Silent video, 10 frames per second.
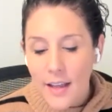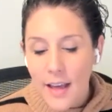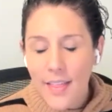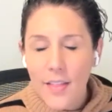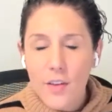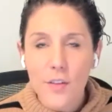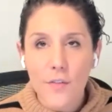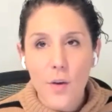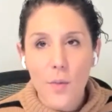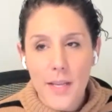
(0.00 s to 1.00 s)
I think there's a
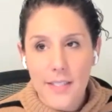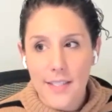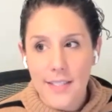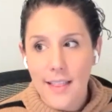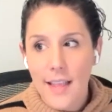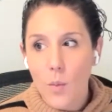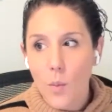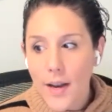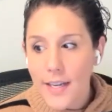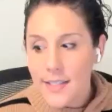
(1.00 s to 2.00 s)
few pieces. I think
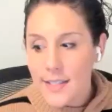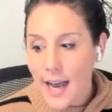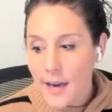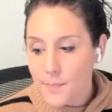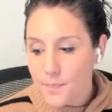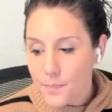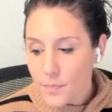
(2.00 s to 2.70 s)
one is that,